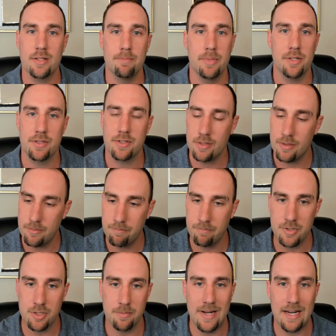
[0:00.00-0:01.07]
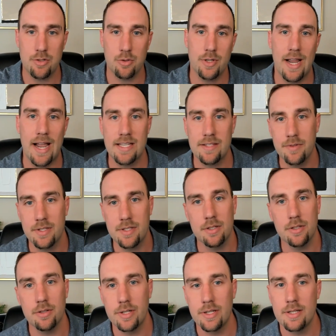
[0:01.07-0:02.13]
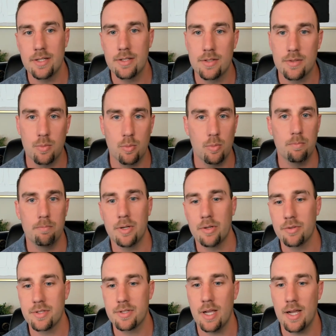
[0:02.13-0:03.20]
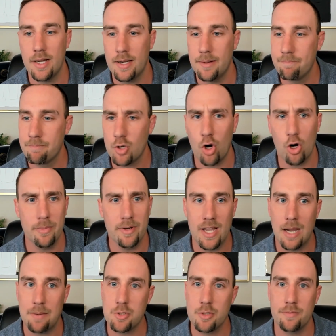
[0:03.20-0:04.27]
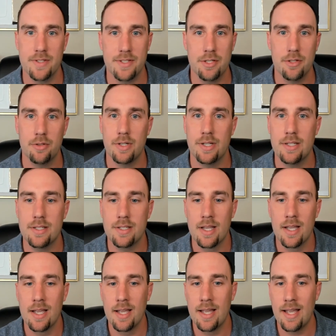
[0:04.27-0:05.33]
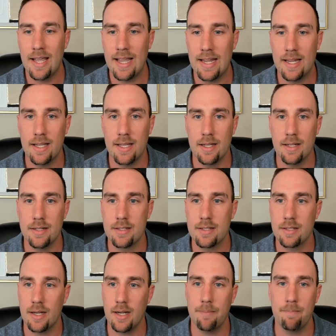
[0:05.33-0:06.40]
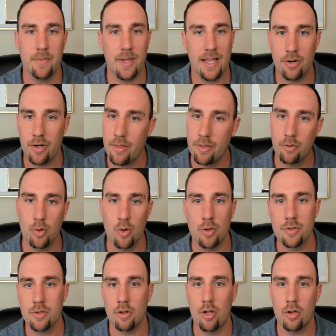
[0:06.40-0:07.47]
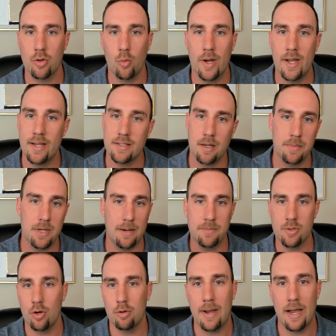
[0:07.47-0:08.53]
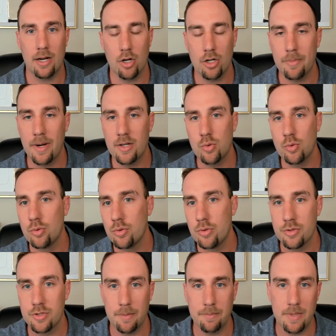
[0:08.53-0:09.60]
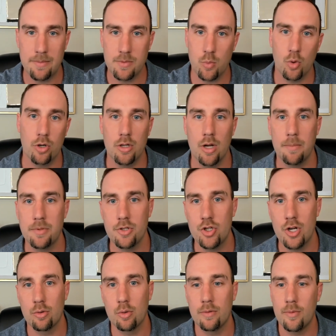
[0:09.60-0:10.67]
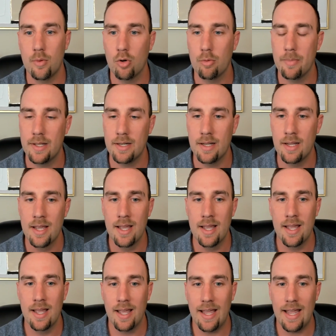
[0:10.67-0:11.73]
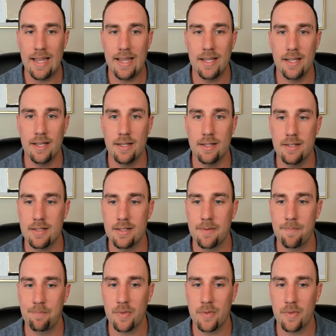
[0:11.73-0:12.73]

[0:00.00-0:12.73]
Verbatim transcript: built some some natural gas facilities, built uh, carbon capture facilities, and um, held other roles along the way. Sometimes going back onto my tools, sometimes working up to general foreman, and